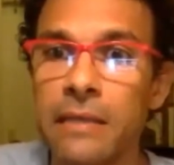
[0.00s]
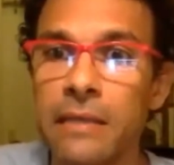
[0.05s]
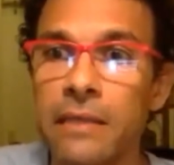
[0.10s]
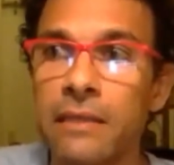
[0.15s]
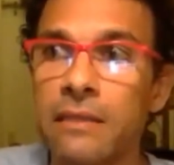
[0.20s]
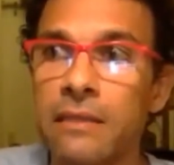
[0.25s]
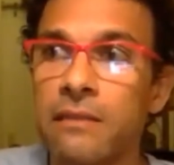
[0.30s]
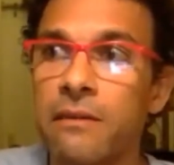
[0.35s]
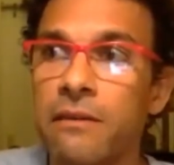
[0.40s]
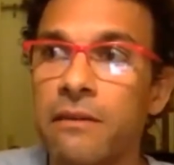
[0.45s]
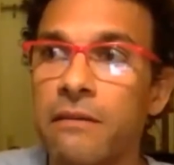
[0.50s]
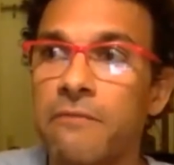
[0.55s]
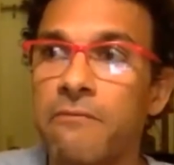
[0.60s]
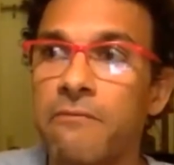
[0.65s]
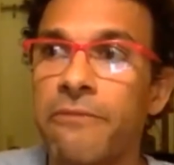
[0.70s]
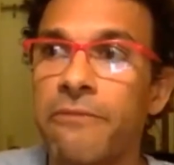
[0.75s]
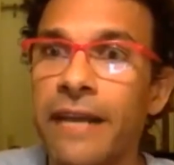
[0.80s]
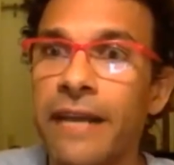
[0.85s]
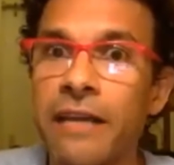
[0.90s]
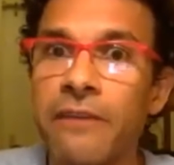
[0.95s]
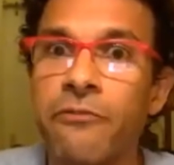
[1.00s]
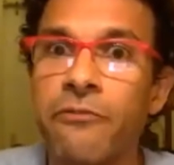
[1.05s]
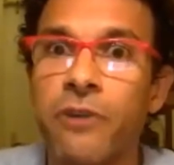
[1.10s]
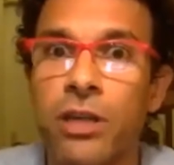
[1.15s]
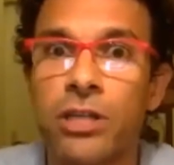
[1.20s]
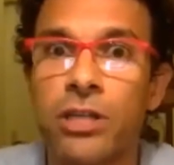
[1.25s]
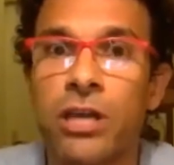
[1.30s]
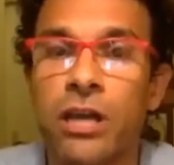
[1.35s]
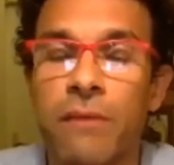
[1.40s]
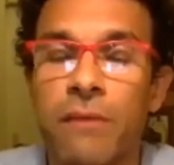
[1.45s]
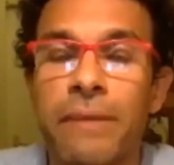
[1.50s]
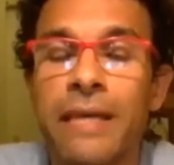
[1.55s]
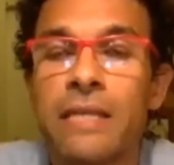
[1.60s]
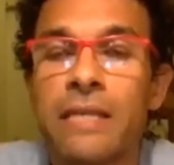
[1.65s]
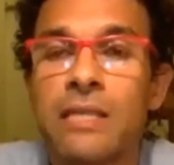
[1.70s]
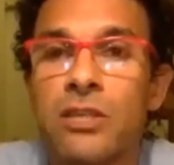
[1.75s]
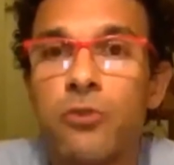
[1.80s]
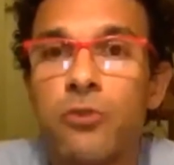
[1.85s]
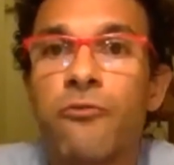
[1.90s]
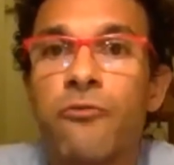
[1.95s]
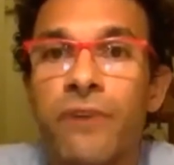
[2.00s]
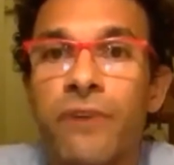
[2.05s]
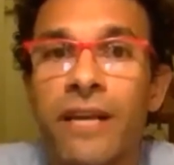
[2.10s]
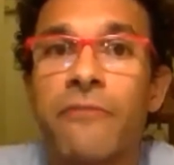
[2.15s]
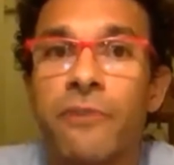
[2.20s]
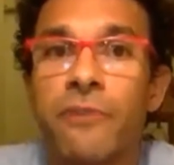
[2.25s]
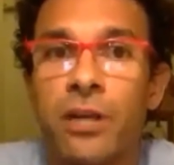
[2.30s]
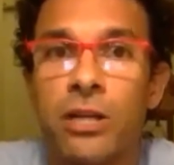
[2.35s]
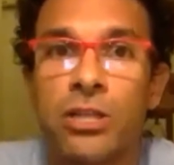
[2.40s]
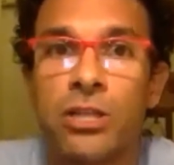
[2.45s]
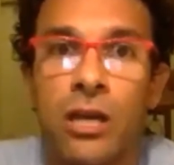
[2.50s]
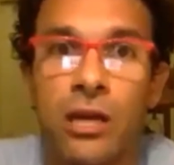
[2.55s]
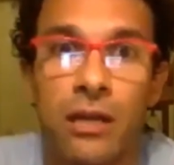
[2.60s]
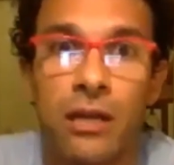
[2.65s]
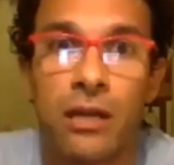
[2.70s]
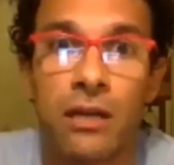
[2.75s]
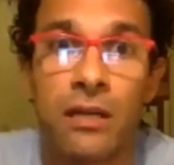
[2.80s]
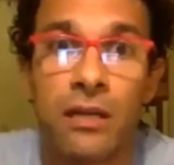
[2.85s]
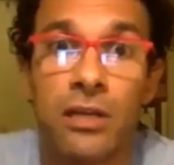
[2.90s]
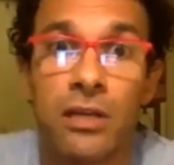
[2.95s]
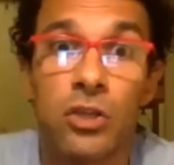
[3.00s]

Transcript: it very fragile, makes you very fragile.